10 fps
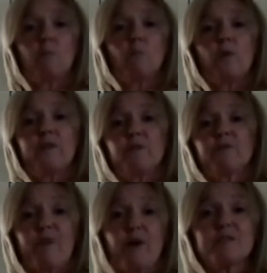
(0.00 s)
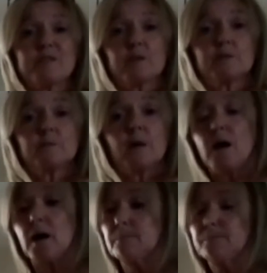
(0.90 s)
with your frozen
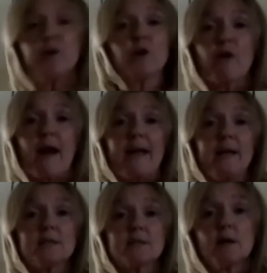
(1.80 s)
purees